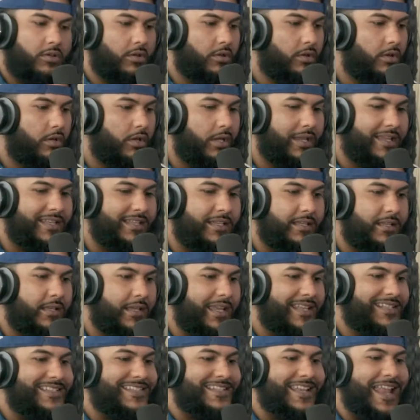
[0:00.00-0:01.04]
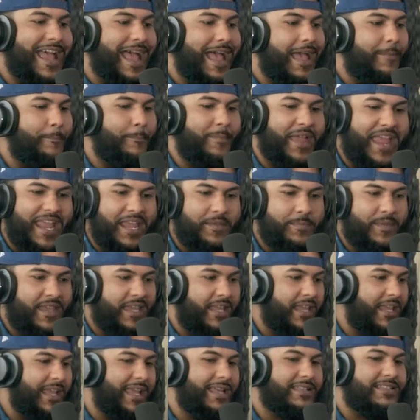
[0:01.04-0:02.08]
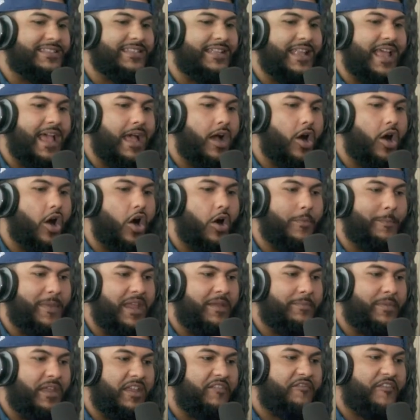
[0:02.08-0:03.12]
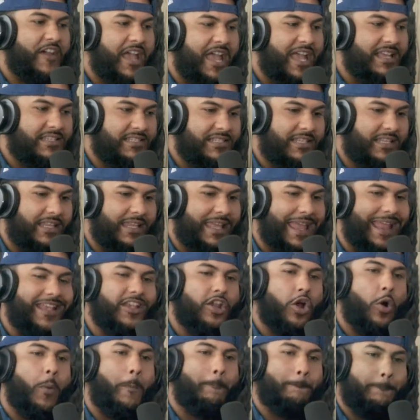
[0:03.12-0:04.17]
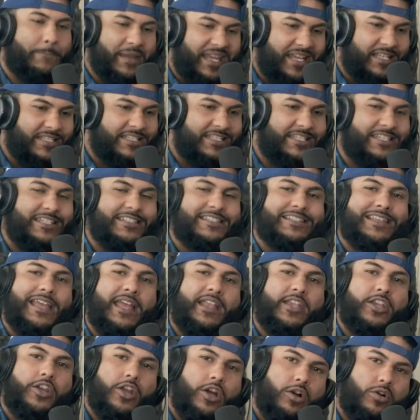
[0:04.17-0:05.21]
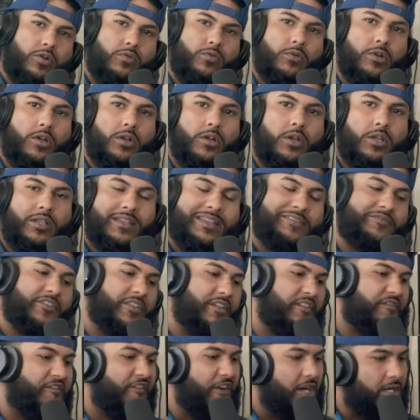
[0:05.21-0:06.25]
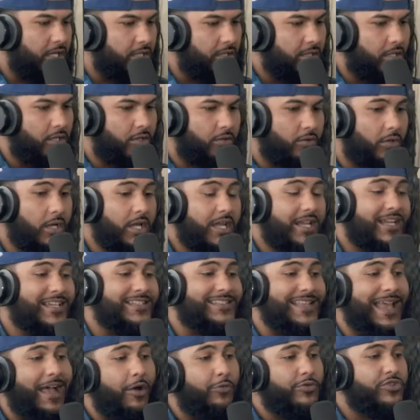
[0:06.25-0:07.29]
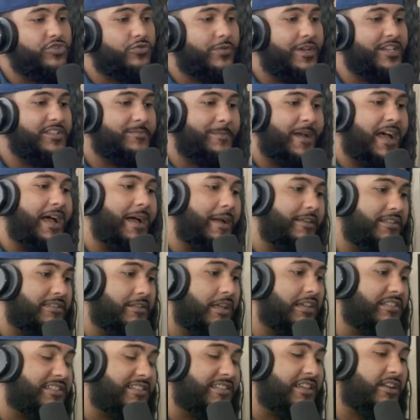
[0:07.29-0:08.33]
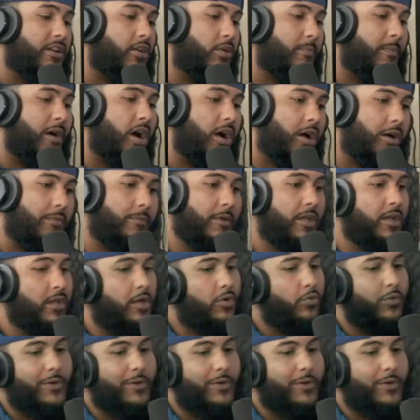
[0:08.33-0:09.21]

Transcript: Yeah, that's it, it. It's not maybe. It's not. Or maybe if I ask again, no, bitch. She said no. Simple. Leave her the fuck alone. Cause I was raised by a, a single mom